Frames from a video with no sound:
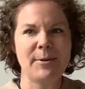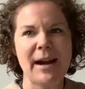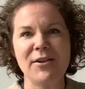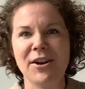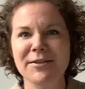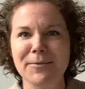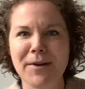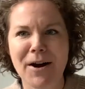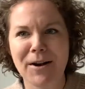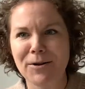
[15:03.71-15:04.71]
around
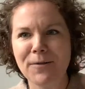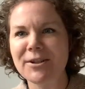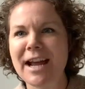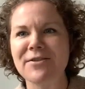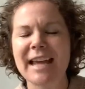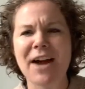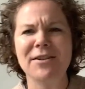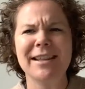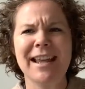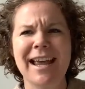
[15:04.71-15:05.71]
all over downtown,
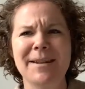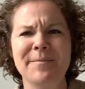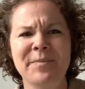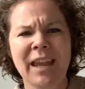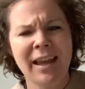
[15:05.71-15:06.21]
and then